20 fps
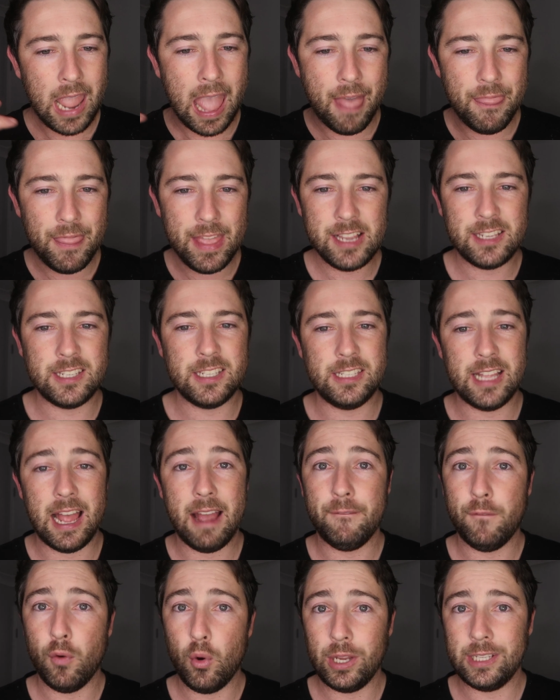And this is
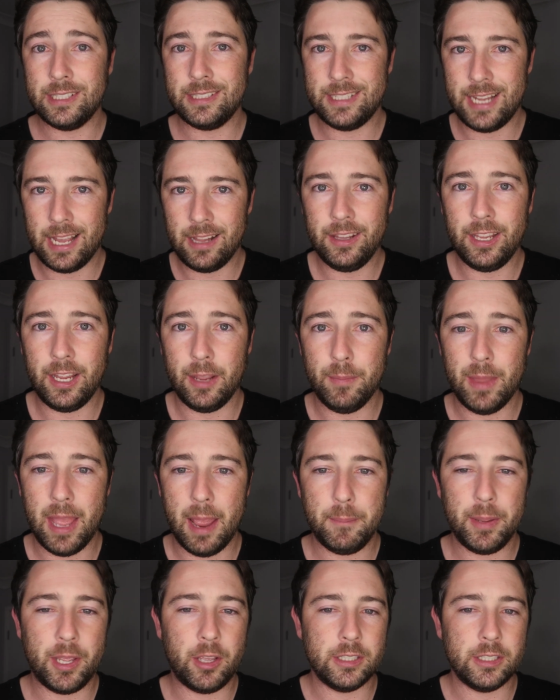that voice telling him that,